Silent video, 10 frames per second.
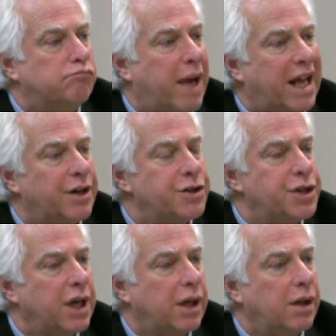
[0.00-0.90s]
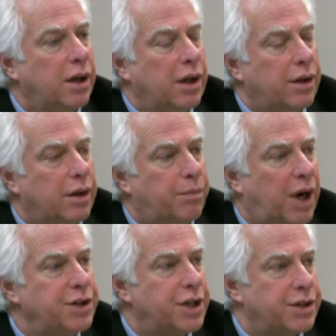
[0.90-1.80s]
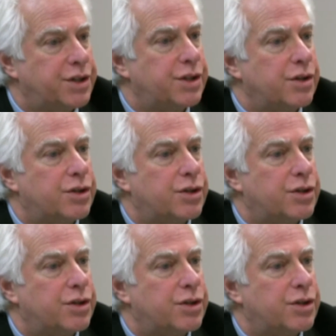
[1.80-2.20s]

managing the budgets